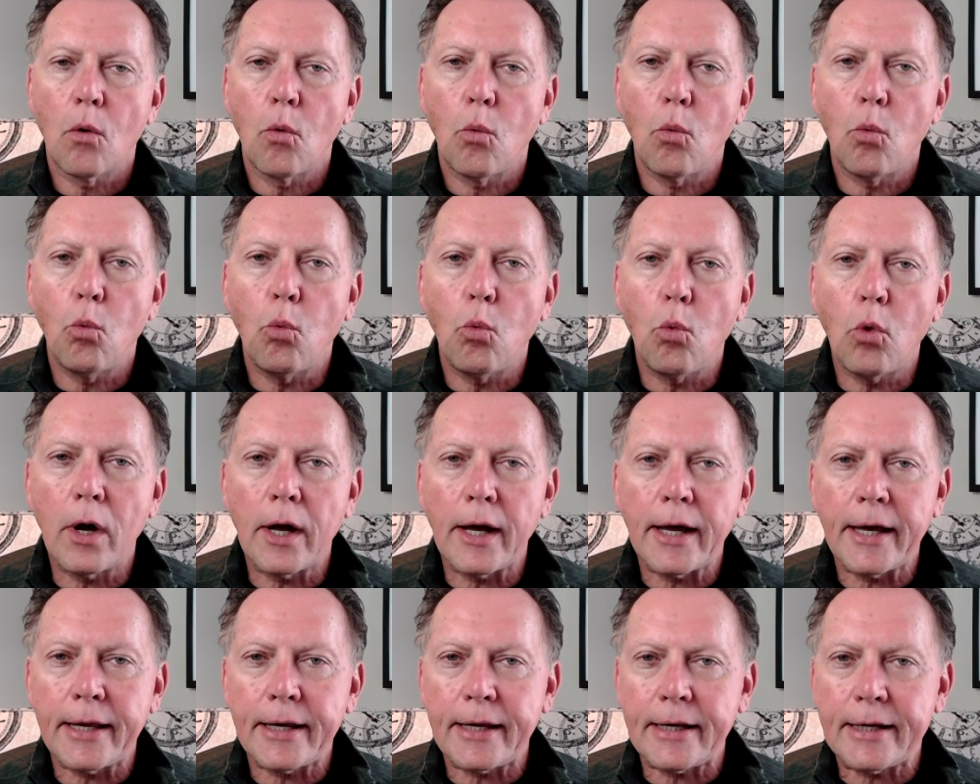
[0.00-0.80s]

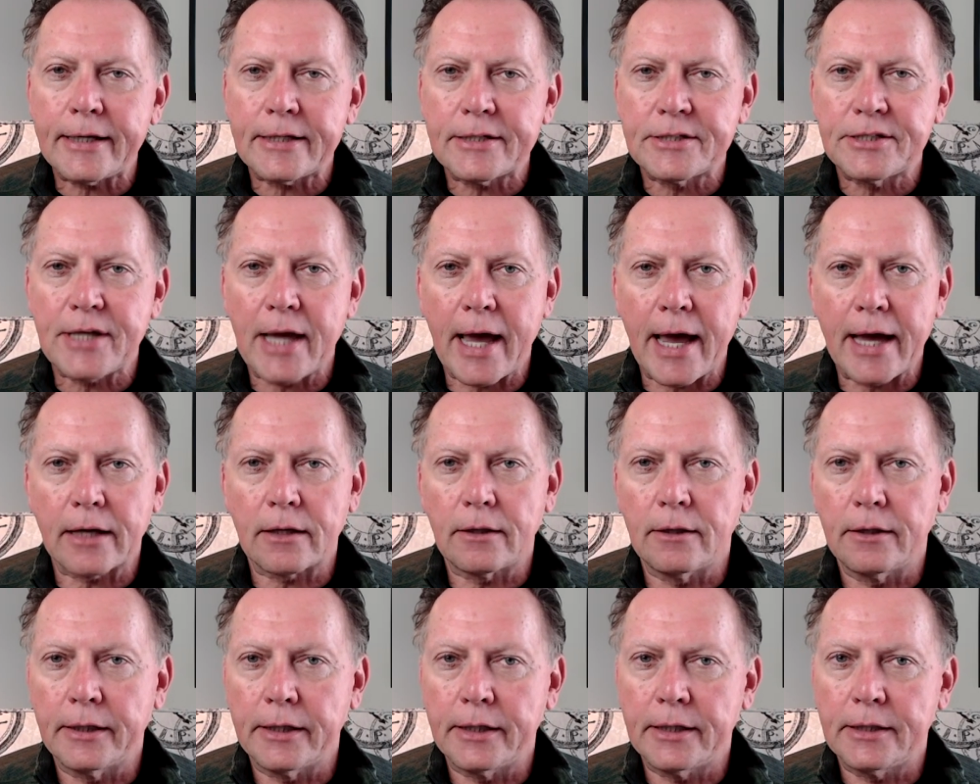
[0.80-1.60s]
What
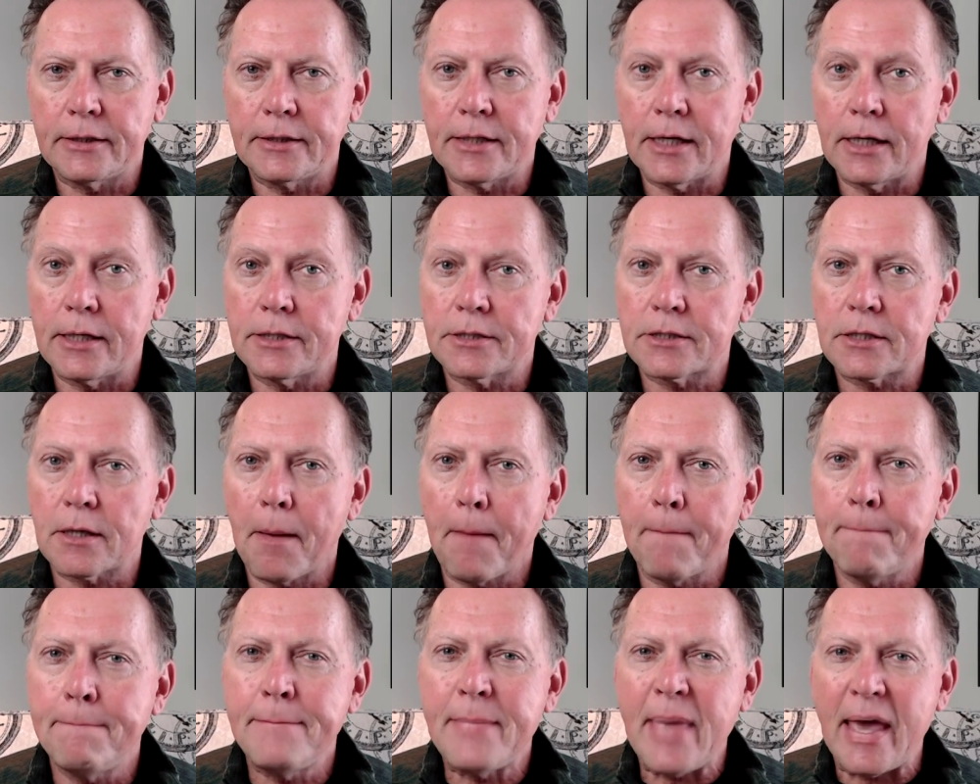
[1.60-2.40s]
exactly does
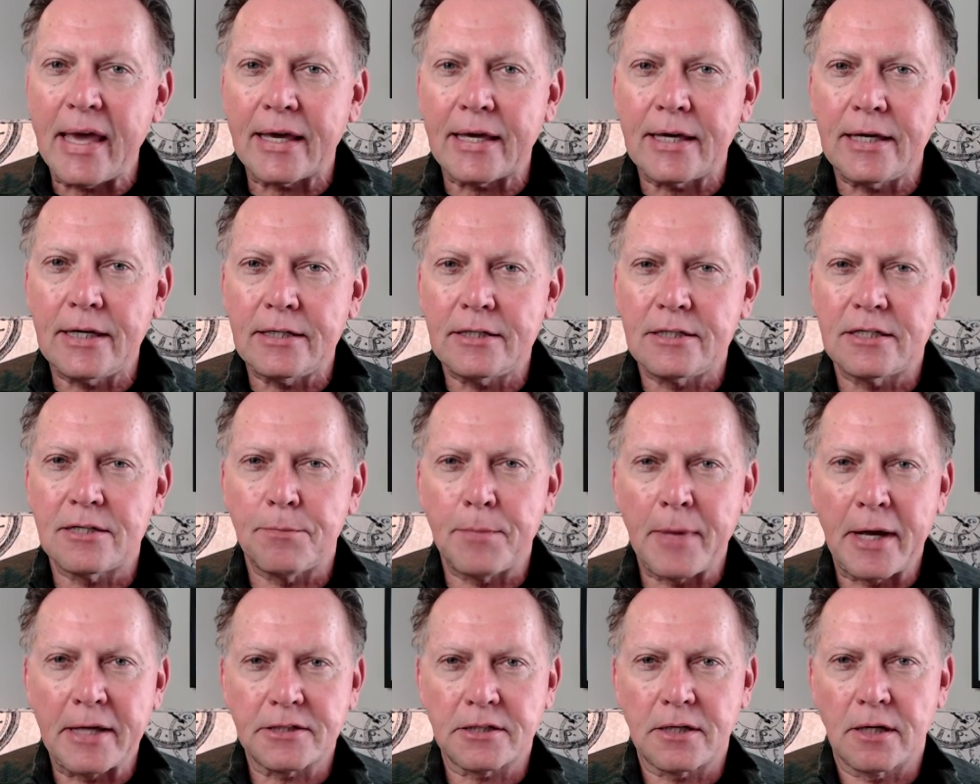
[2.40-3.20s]
making
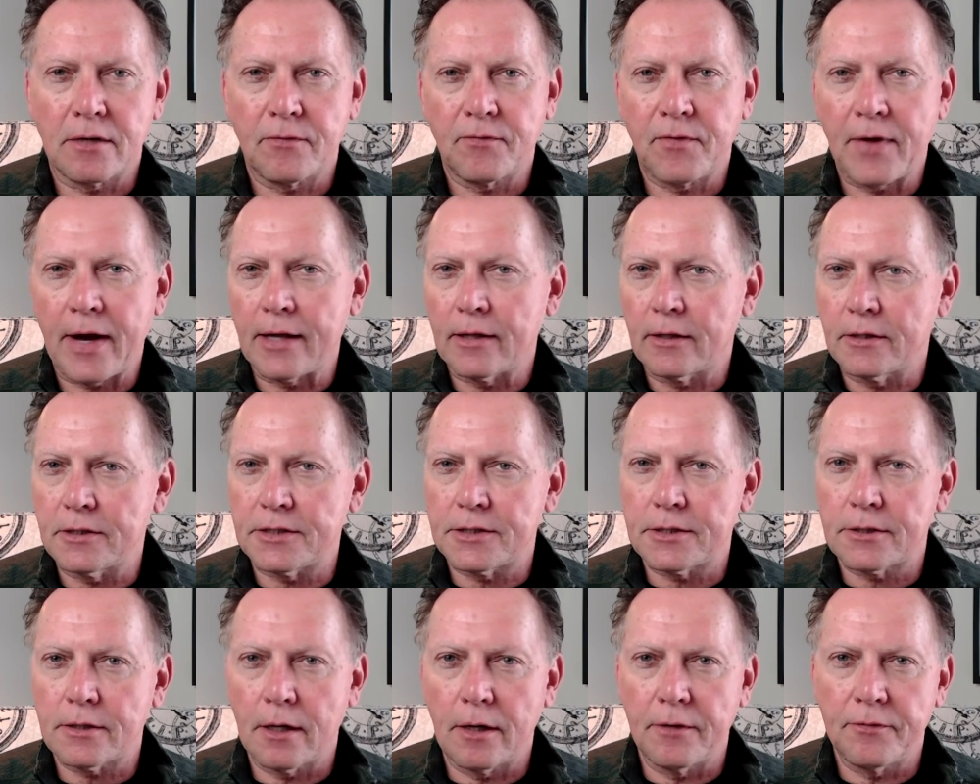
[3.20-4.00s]
domestic
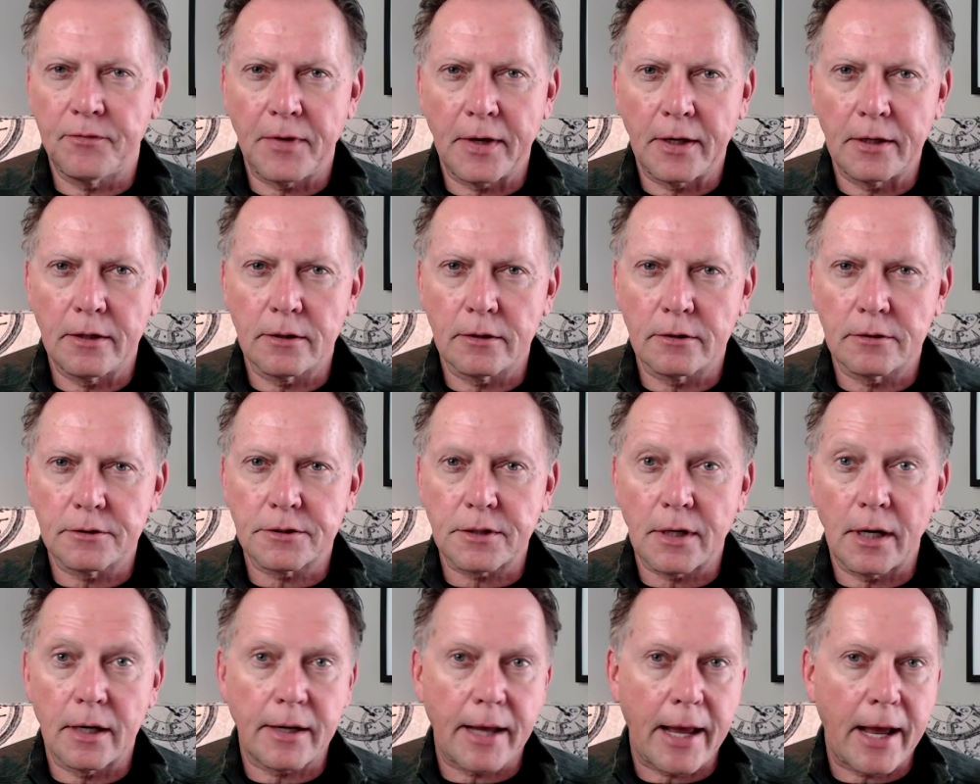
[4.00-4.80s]
violence offenders
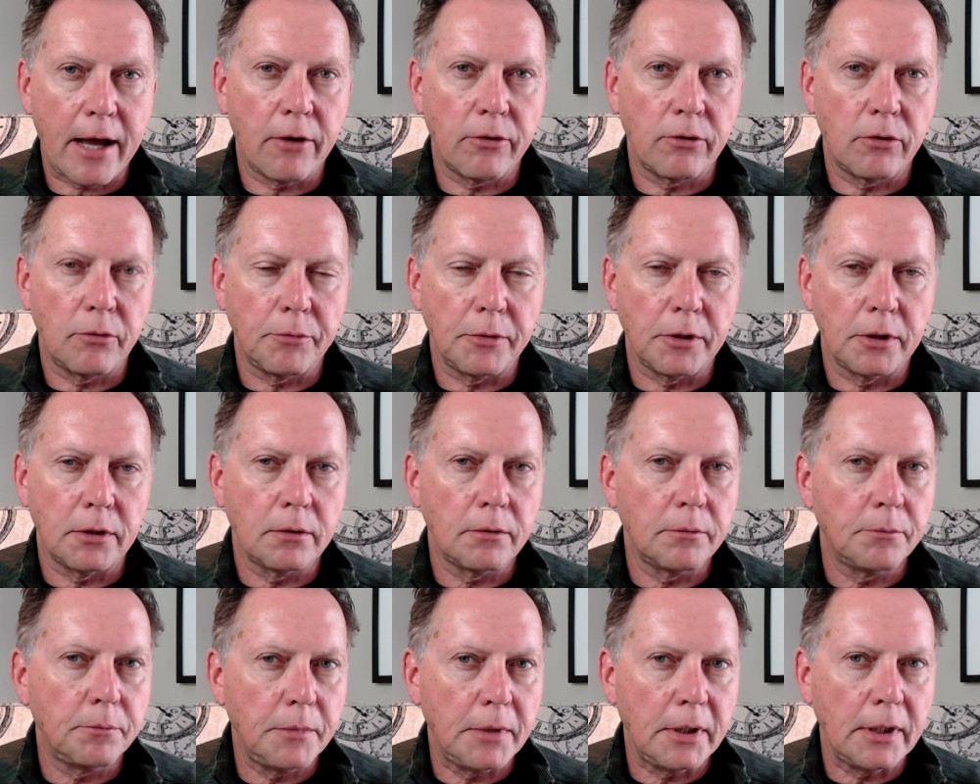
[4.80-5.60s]
accountable
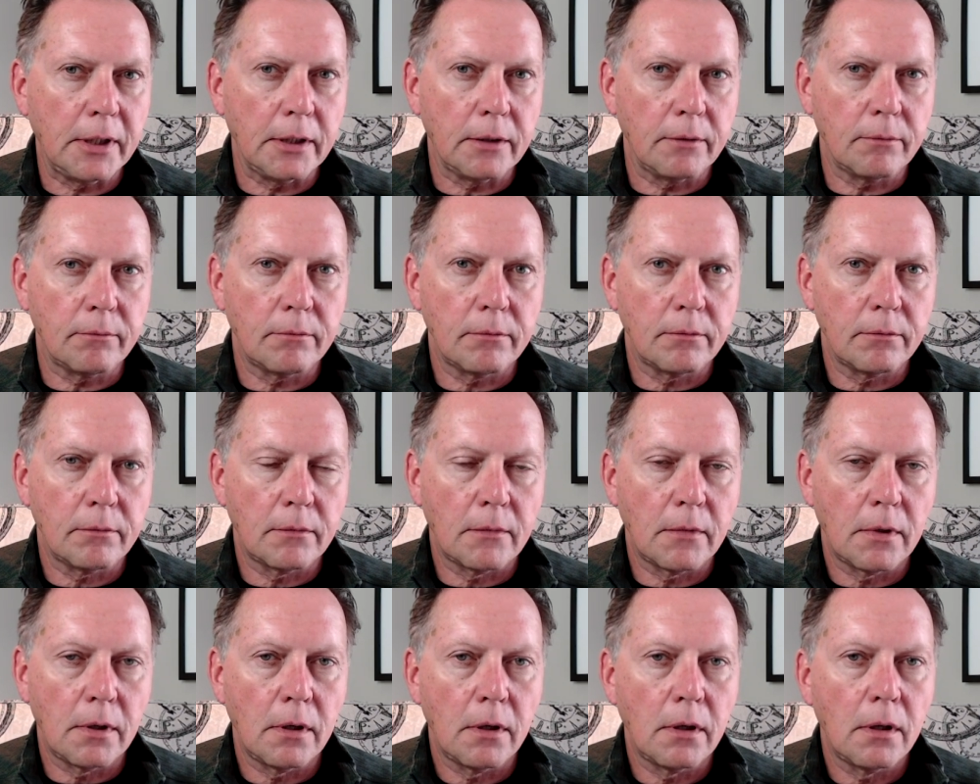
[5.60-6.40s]
mean?
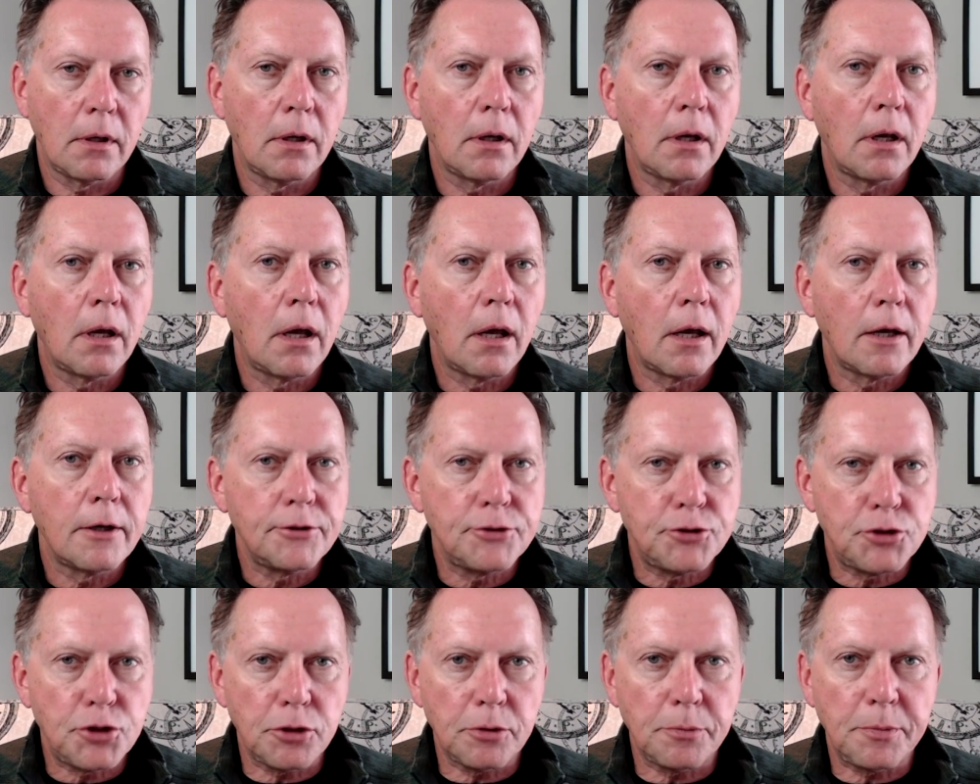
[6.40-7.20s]

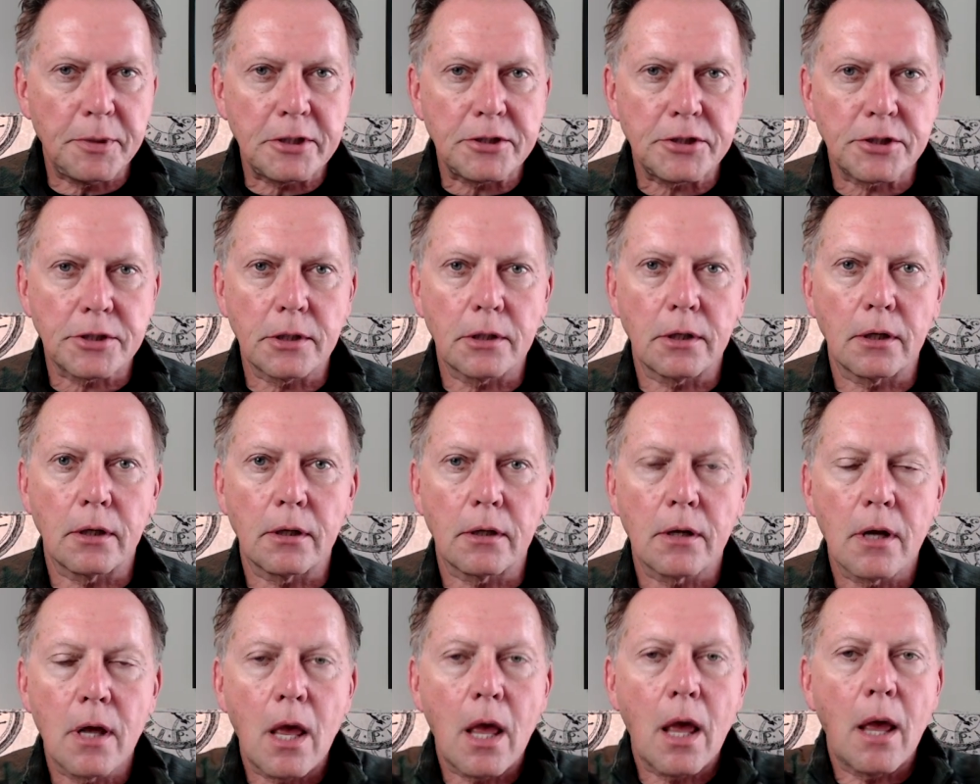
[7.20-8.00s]
To be sure,
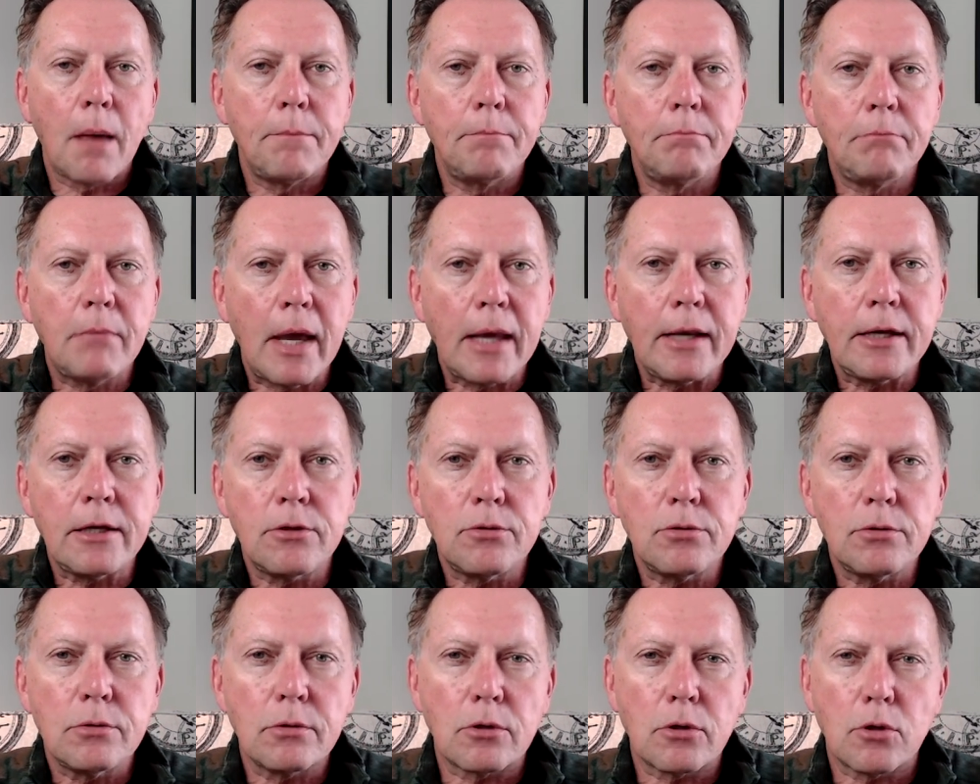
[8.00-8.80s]
many
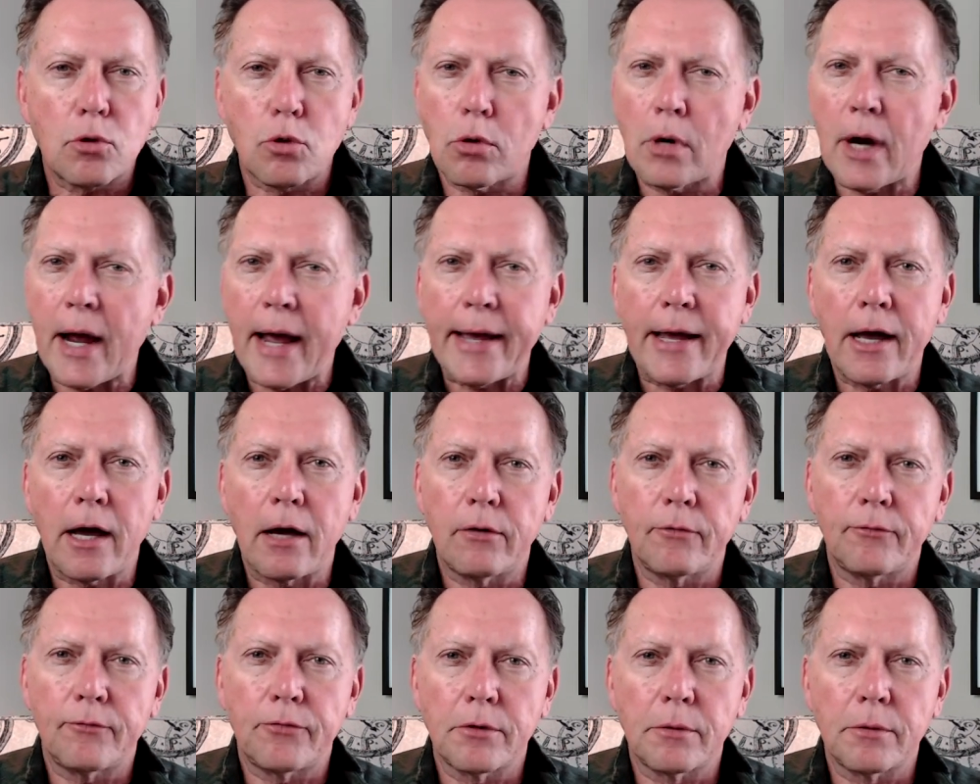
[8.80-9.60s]
who cry out for